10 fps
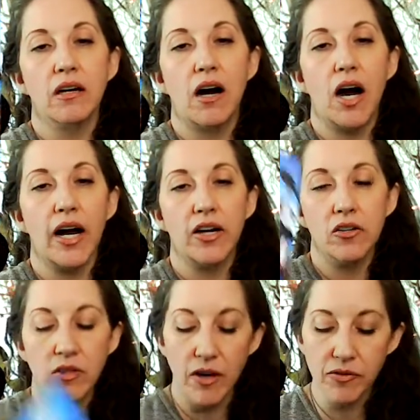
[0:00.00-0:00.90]
higher
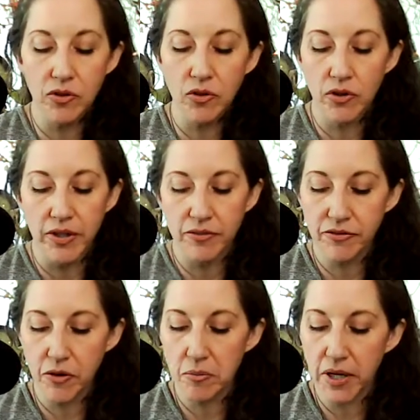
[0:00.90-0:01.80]
level
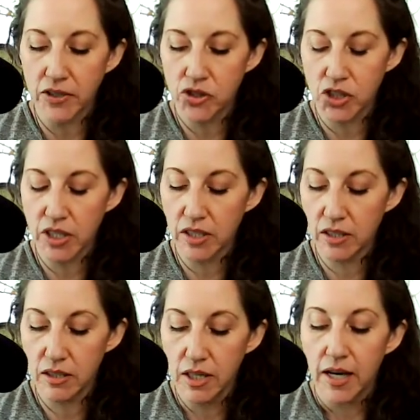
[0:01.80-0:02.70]

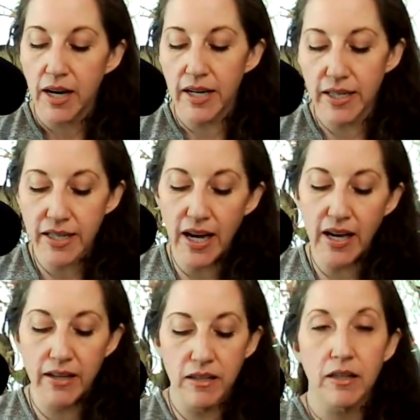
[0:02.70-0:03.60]
information
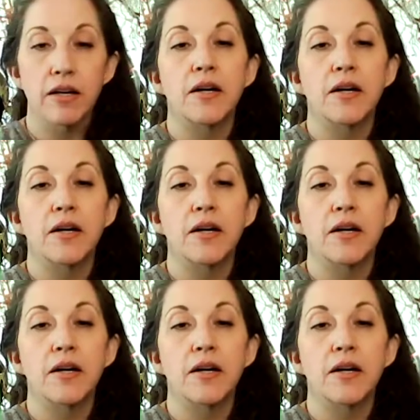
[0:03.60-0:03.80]
again